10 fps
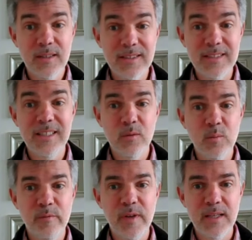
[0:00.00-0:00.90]
deal
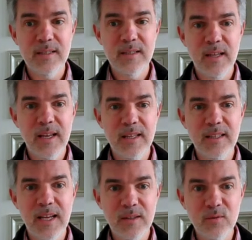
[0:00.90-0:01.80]
with that
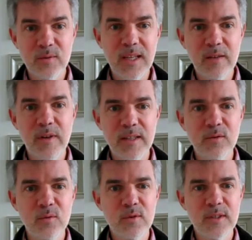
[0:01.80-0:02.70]
and to take that
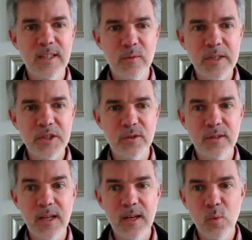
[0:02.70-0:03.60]
into consideration
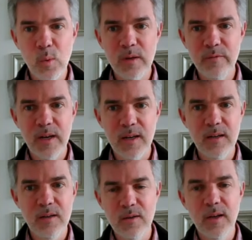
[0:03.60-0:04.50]
now when they
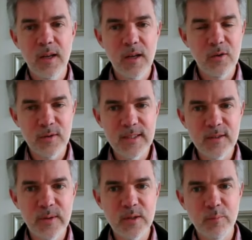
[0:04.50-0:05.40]
are
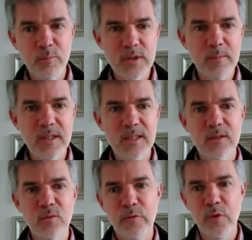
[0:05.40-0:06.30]
considering the possibility
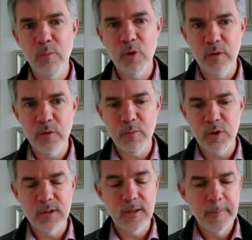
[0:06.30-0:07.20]
to form a
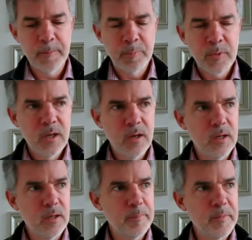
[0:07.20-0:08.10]
government.
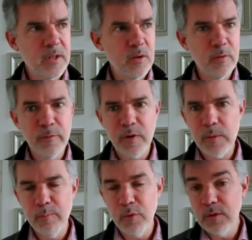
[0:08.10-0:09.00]
The other very
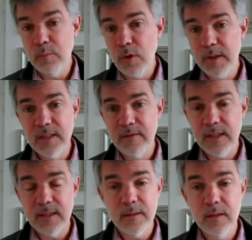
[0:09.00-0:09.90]
important point is that